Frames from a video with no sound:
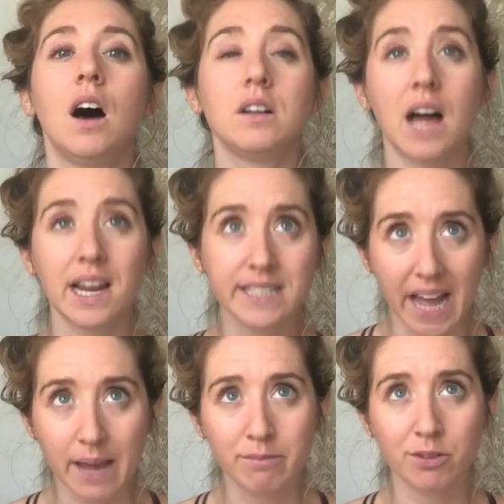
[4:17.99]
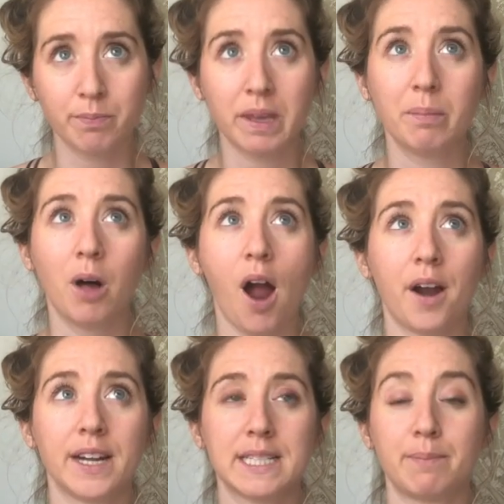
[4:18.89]
a lot of times when people
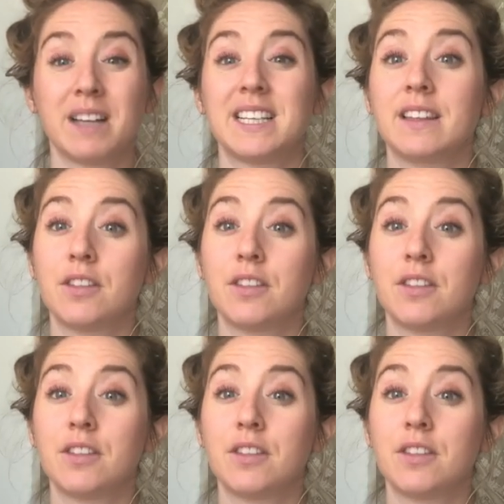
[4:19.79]
are expressing